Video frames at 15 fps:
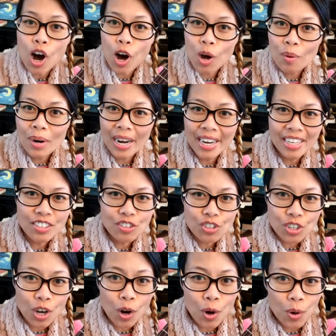All right,
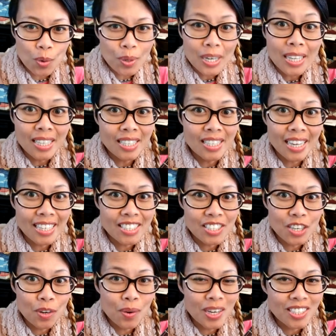so
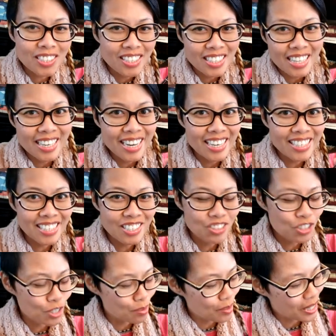let's go on to the next
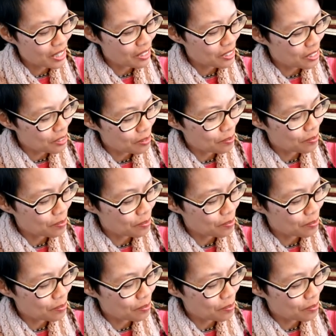instrument.